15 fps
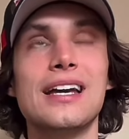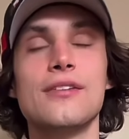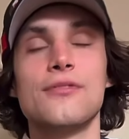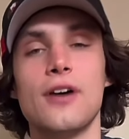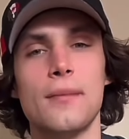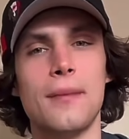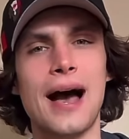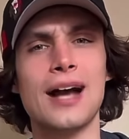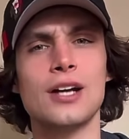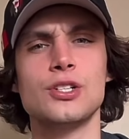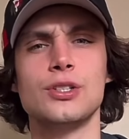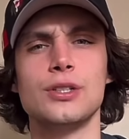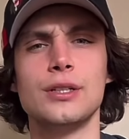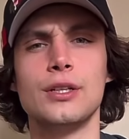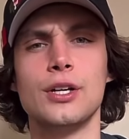if I'm
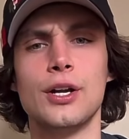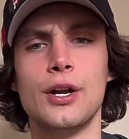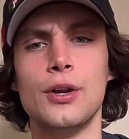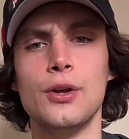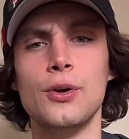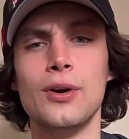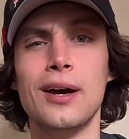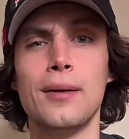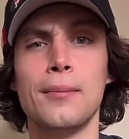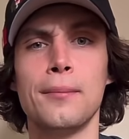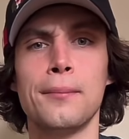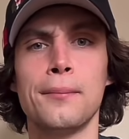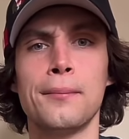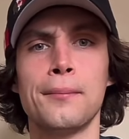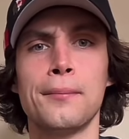actually gonna do it.
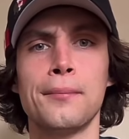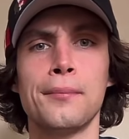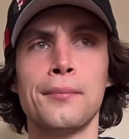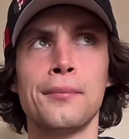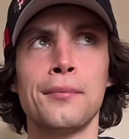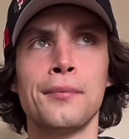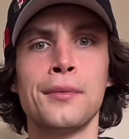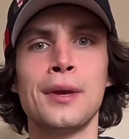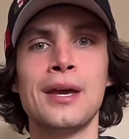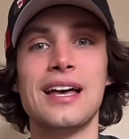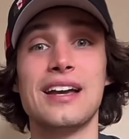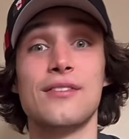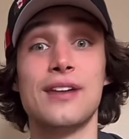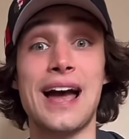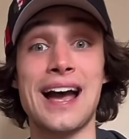
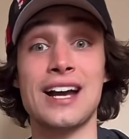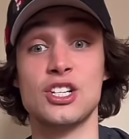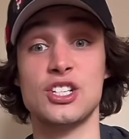Like if it